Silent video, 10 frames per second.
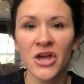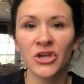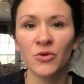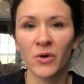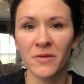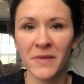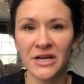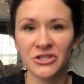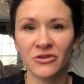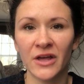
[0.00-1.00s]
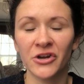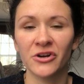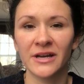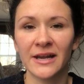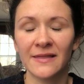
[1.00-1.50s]
you want to make sure that you're
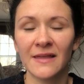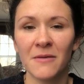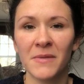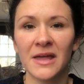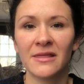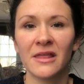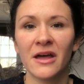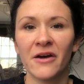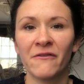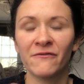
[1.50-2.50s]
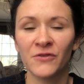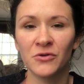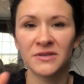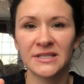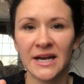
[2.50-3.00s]
getting them in a
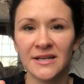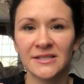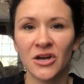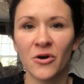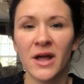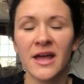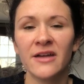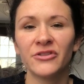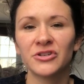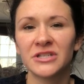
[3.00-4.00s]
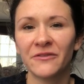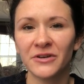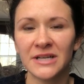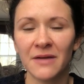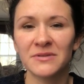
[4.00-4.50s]
food state. So there's
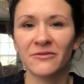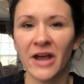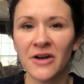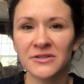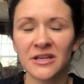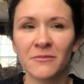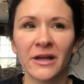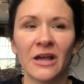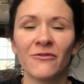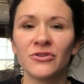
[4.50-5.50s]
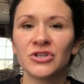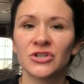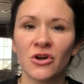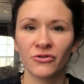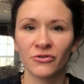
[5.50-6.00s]
different types of calcium. Like if you
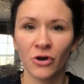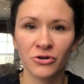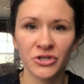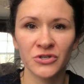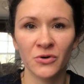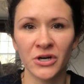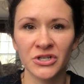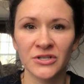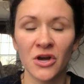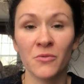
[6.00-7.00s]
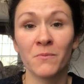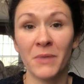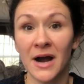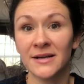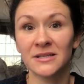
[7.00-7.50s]
just the grocery store and just go
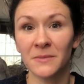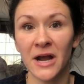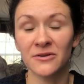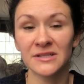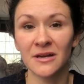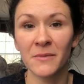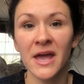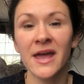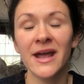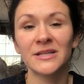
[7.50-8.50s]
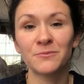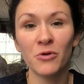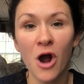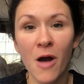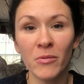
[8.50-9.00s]
buy some calcium, it's
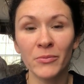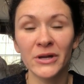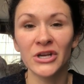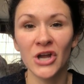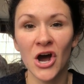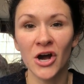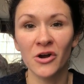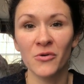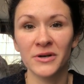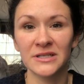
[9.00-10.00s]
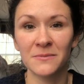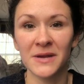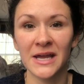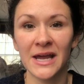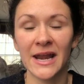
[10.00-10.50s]
probably not going to
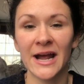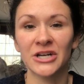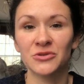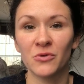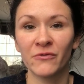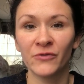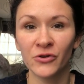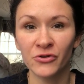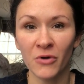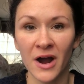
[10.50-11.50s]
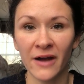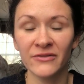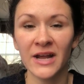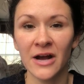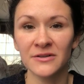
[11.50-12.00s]
be an actual food
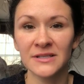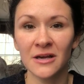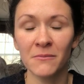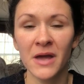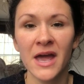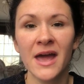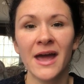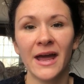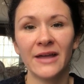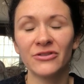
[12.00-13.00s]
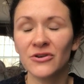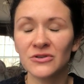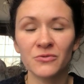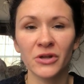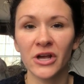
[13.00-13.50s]
derived calcium. And
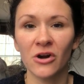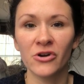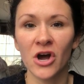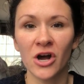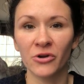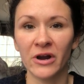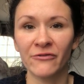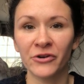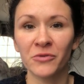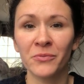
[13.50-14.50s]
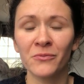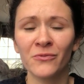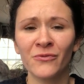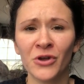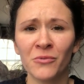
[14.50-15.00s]
those really are not great for your
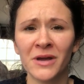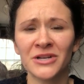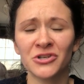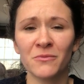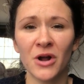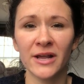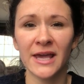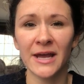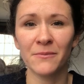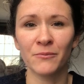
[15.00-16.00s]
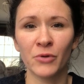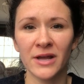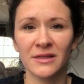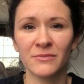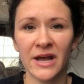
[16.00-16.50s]
you because your body can't
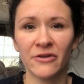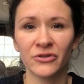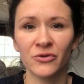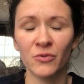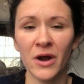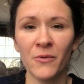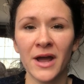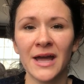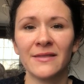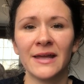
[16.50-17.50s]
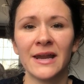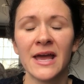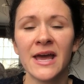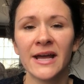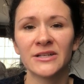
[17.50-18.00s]
break them down the right way, and then
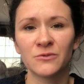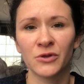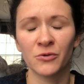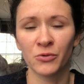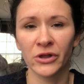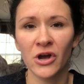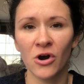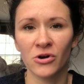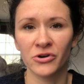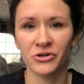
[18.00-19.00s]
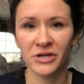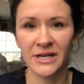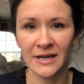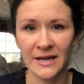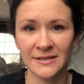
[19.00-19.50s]
it's they're really hard on your
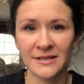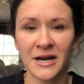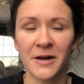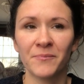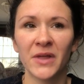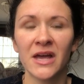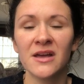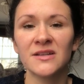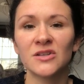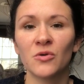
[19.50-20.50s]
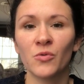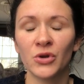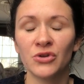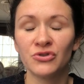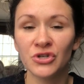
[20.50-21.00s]
kidneys. Um, so
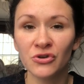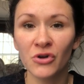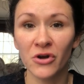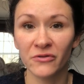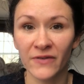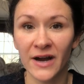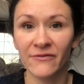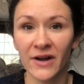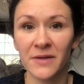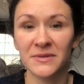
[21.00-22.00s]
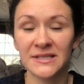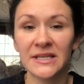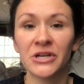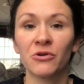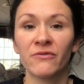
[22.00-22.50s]
when you do go to find vitamin
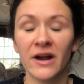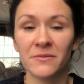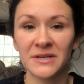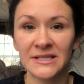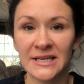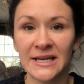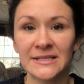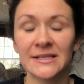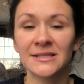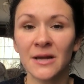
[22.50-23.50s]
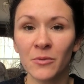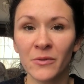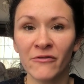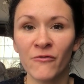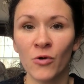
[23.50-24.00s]
C or vitamin D as a
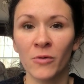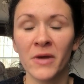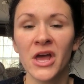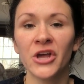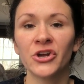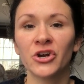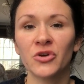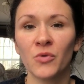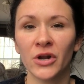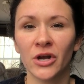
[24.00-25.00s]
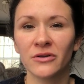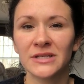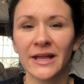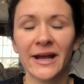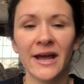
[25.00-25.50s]
supplement form, you're going to want to go
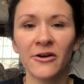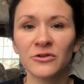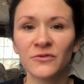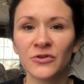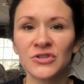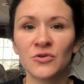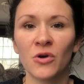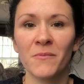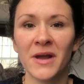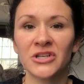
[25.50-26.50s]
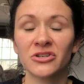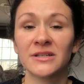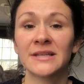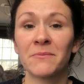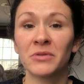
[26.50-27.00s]
to like a health food store and make sure
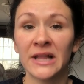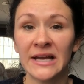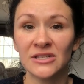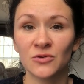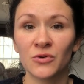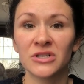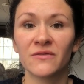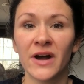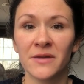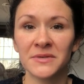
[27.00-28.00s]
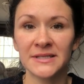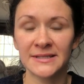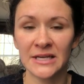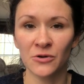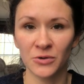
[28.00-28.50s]
it's a plant sourced vitamin
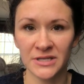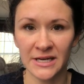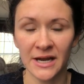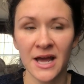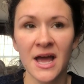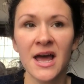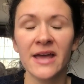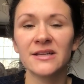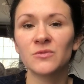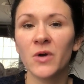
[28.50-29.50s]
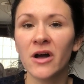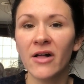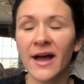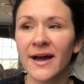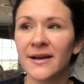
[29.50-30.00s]
C or D, as well
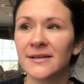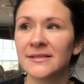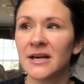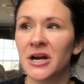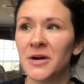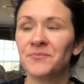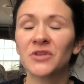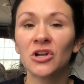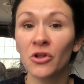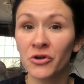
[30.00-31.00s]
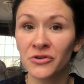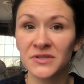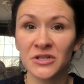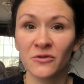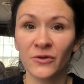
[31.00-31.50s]
as um, colloidal
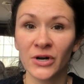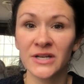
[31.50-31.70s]
silver